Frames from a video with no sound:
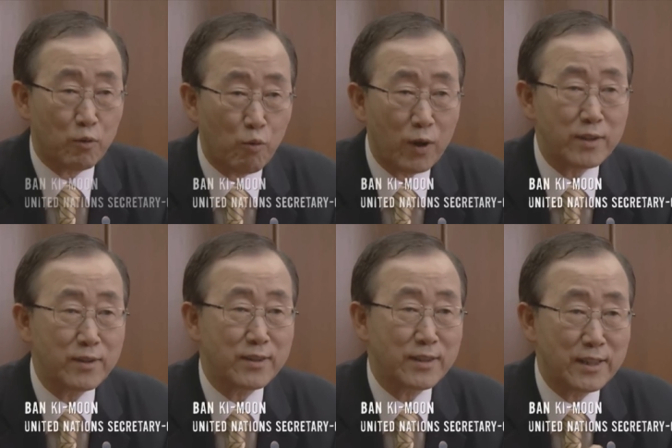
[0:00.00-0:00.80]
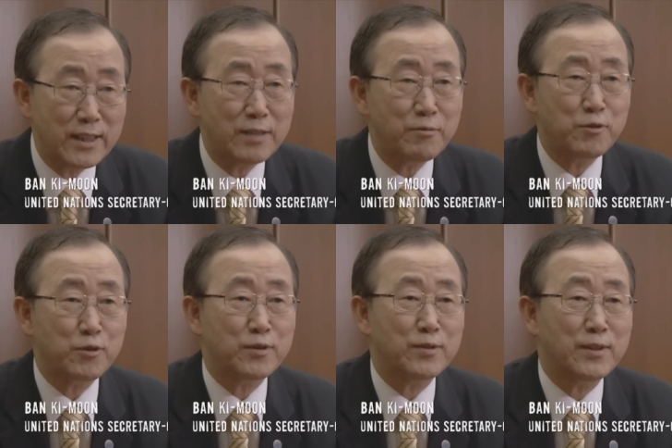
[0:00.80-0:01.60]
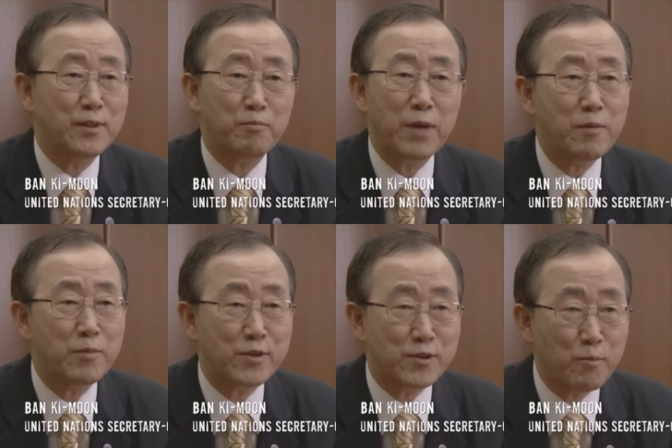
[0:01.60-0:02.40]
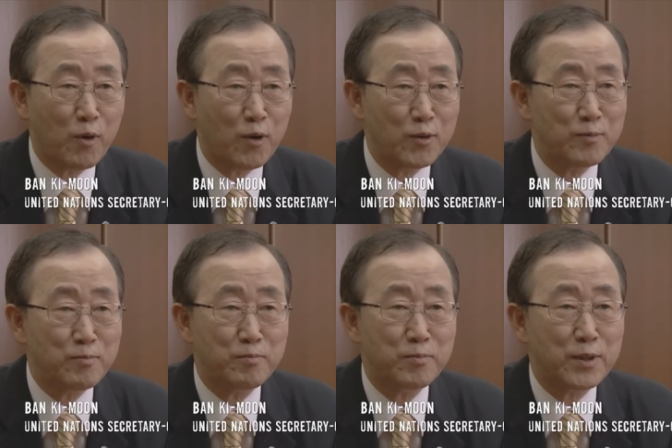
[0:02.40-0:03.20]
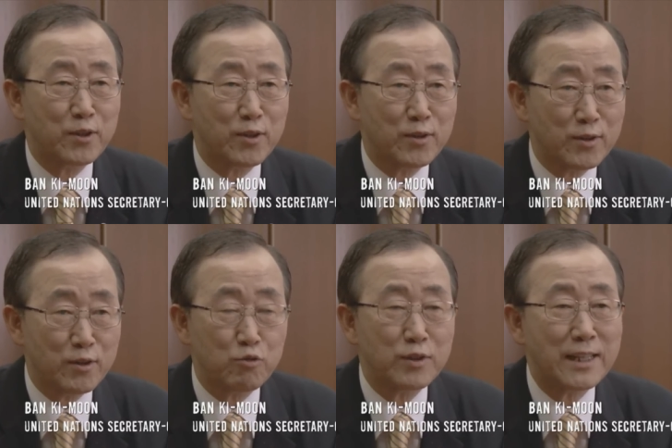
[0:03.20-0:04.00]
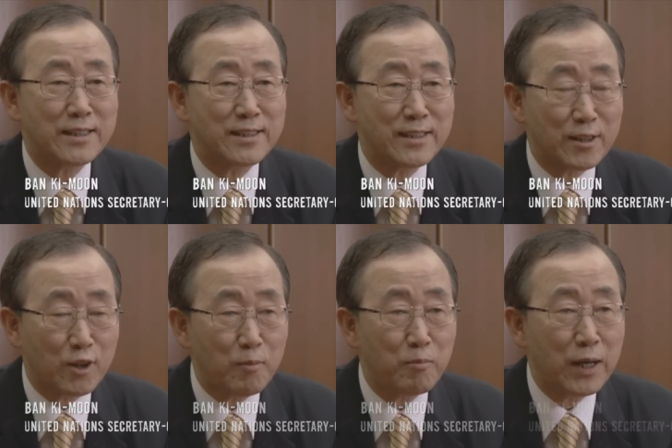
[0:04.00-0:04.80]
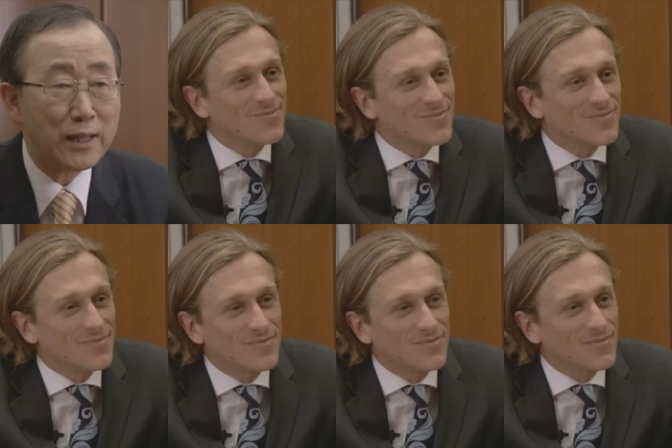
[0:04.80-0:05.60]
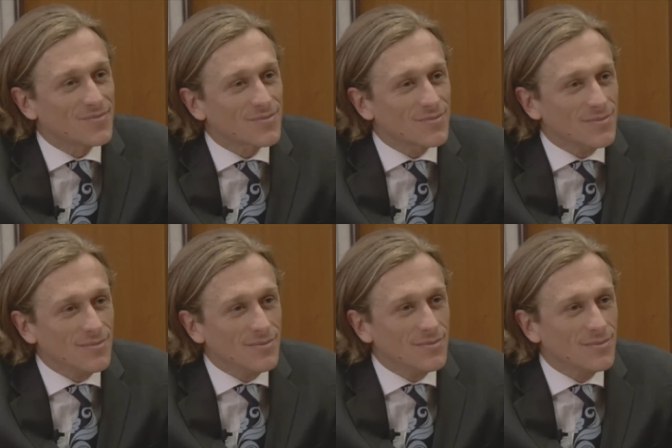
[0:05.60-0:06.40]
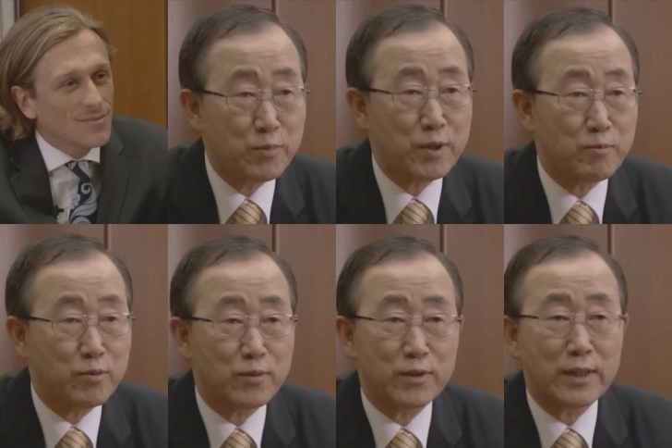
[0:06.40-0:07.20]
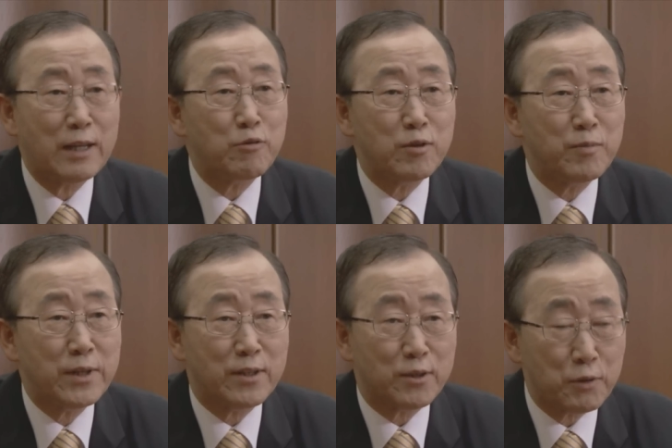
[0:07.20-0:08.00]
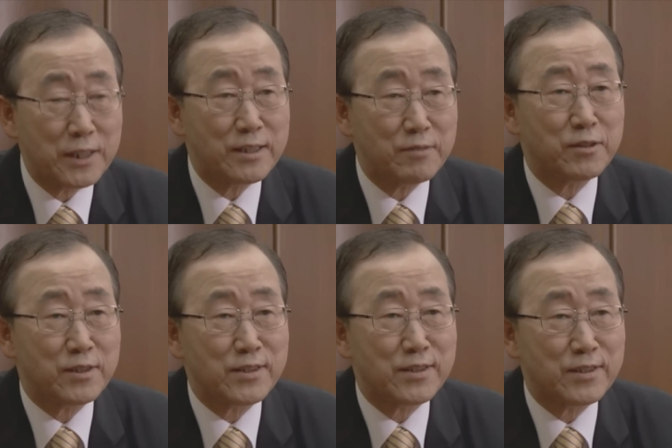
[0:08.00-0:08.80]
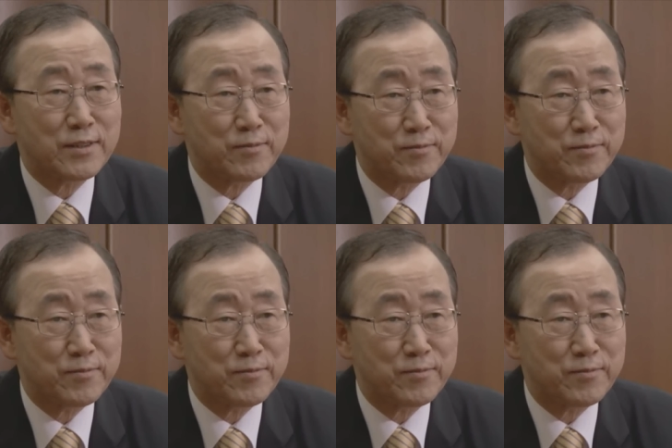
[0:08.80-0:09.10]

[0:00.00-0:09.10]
One individual may be small, but united and combined all six billion people, that will make a great difference.